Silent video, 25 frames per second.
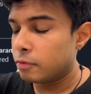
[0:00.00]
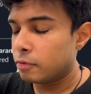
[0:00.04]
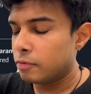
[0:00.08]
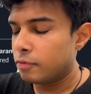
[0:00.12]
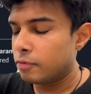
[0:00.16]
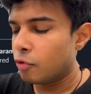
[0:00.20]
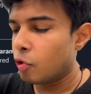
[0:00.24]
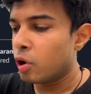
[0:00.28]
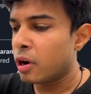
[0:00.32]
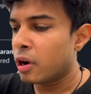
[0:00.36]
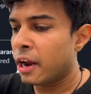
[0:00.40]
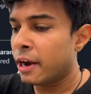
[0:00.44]

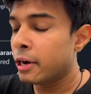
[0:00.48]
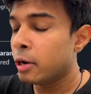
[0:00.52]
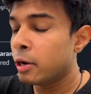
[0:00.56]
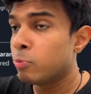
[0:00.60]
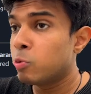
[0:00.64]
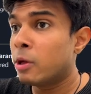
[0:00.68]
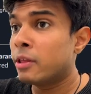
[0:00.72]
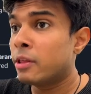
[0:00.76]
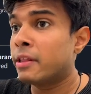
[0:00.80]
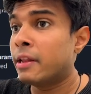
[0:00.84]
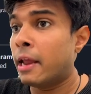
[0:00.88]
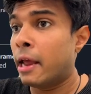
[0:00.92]
For
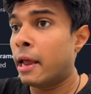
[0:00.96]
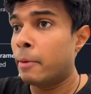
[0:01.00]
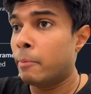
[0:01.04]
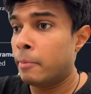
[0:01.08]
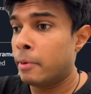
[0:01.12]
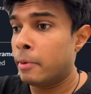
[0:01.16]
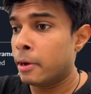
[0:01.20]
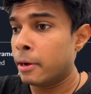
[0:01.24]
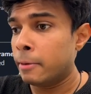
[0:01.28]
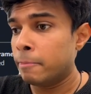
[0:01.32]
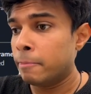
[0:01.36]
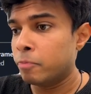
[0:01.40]
AWS
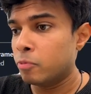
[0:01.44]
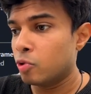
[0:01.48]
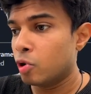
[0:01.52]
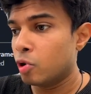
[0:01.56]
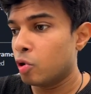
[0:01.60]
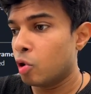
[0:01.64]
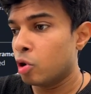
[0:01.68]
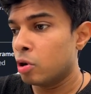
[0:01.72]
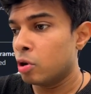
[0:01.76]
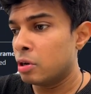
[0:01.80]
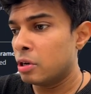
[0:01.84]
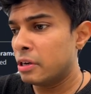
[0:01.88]
Lambda, the
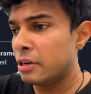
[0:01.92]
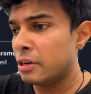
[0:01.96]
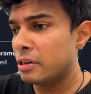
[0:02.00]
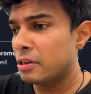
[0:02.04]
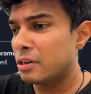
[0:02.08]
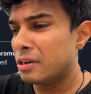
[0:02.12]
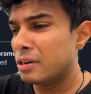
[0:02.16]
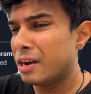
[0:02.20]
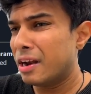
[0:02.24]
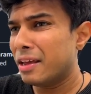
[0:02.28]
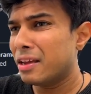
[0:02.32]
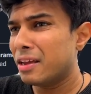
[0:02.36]
only
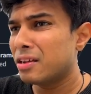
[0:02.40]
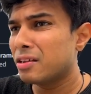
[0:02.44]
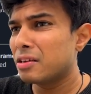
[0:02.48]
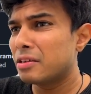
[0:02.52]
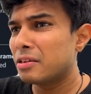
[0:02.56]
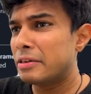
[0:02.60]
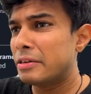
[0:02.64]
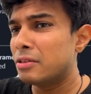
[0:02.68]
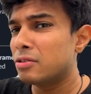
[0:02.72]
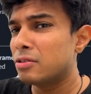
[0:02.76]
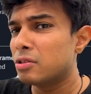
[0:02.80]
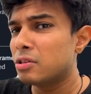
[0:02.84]
like
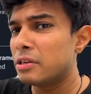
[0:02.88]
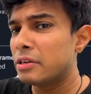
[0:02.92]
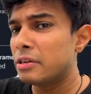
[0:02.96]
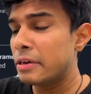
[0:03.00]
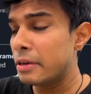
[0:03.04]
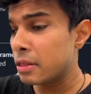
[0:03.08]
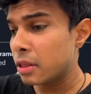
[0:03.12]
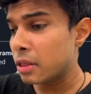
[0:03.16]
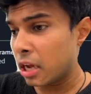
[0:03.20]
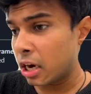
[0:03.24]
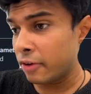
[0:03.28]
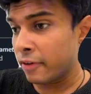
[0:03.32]

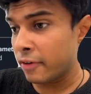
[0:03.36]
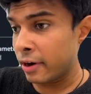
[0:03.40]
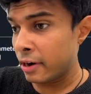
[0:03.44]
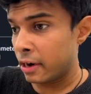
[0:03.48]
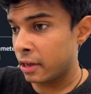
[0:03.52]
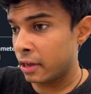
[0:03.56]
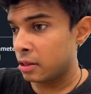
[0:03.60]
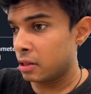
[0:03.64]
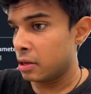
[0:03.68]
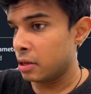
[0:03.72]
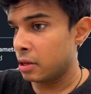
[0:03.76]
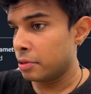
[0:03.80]

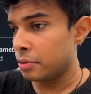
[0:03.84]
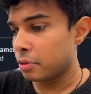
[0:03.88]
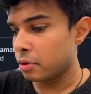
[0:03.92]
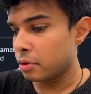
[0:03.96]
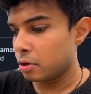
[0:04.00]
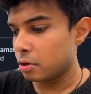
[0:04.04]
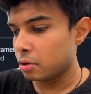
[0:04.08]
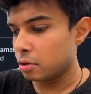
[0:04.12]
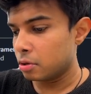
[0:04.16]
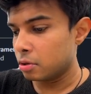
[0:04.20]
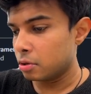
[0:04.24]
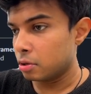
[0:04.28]
disadvantage is
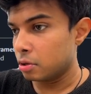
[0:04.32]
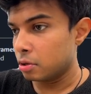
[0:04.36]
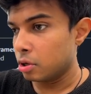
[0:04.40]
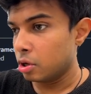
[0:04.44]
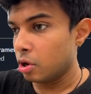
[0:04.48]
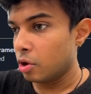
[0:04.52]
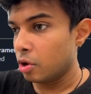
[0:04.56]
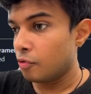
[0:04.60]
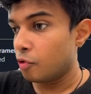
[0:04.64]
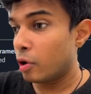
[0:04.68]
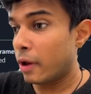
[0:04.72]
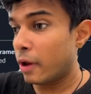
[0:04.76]

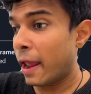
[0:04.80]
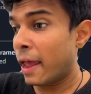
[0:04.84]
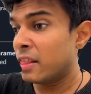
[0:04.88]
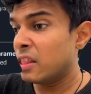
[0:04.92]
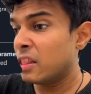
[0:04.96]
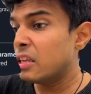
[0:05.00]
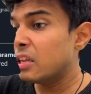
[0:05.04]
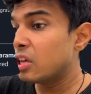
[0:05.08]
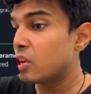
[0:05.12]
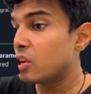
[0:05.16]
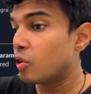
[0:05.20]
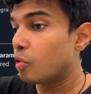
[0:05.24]
for
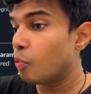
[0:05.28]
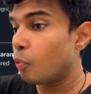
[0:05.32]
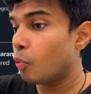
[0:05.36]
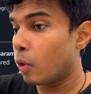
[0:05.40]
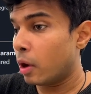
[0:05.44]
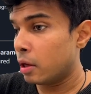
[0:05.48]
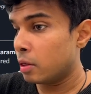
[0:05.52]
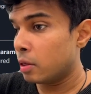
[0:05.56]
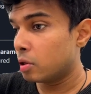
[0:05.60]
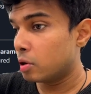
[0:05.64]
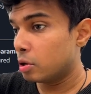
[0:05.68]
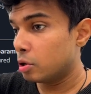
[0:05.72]
any
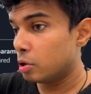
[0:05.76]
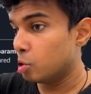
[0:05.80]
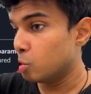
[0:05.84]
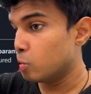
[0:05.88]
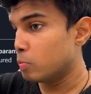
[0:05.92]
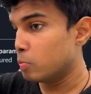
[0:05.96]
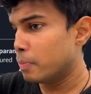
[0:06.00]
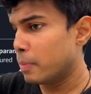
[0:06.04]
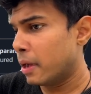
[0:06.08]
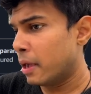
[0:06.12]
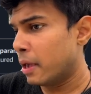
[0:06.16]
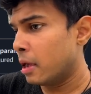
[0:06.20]
request you
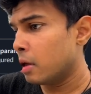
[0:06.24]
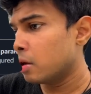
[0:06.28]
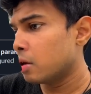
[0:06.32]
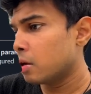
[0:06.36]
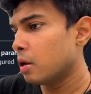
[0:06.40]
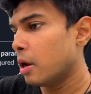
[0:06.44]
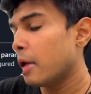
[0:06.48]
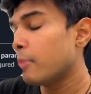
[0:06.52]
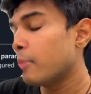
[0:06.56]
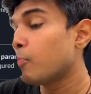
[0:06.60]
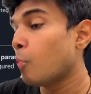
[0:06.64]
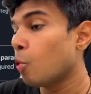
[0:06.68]
make,
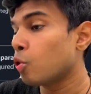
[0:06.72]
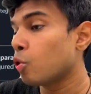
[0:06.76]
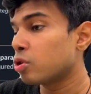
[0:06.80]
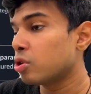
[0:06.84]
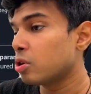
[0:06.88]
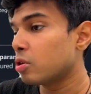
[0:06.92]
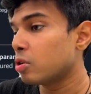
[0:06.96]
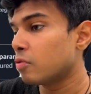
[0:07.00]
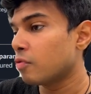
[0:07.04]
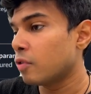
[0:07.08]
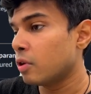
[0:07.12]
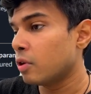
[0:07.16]
like post
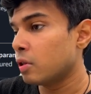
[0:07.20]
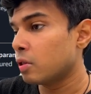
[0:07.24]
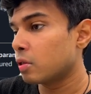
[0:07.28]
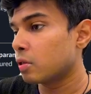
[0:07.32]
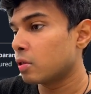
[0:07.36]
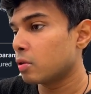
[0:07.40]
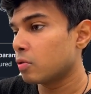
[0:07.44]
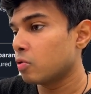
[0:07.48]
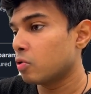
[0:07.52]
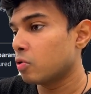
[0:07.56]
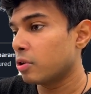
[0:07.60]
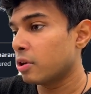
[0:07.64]

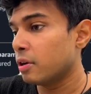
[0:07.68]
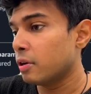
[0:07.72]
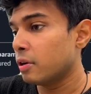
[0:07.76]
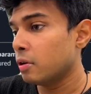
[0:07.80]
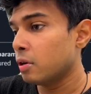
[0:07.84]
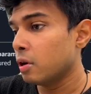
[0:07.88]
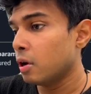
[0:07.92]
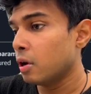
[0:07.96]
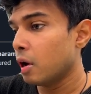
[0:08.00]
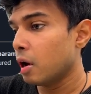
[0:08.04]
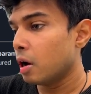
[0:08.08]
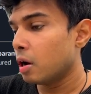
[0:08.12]
request or get,